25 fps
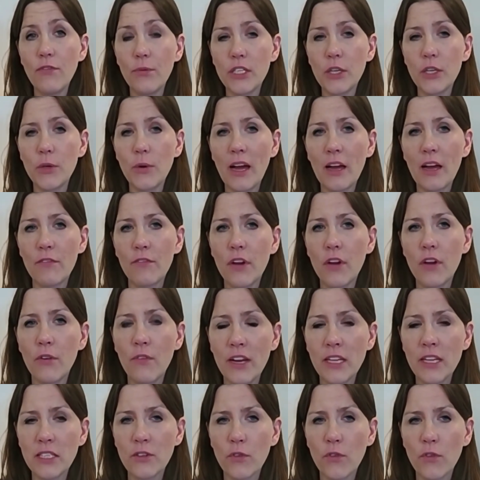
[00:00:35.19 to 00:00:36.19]
We do have low
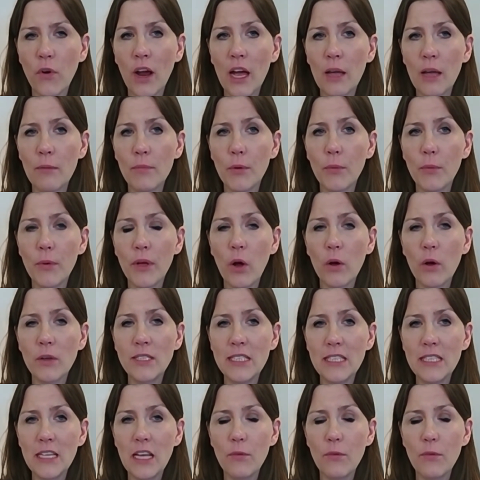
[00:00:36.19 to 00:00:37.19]
rates of crime, but we
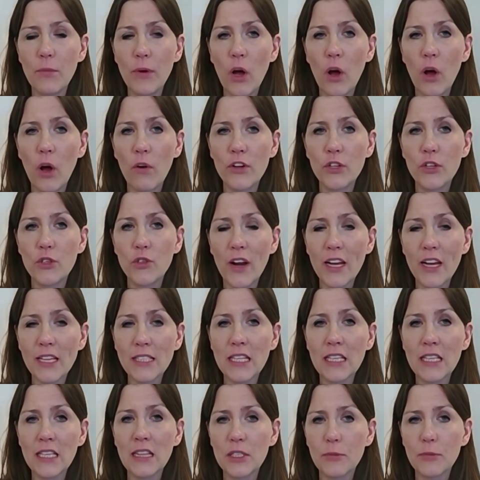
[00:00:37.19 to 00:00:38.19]
are
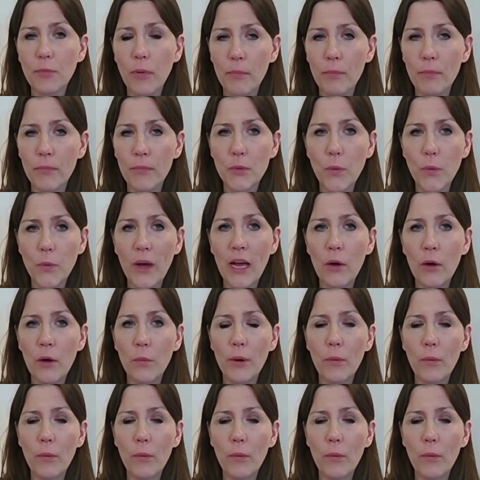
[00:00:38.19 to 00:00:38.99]
addressing this problem as well.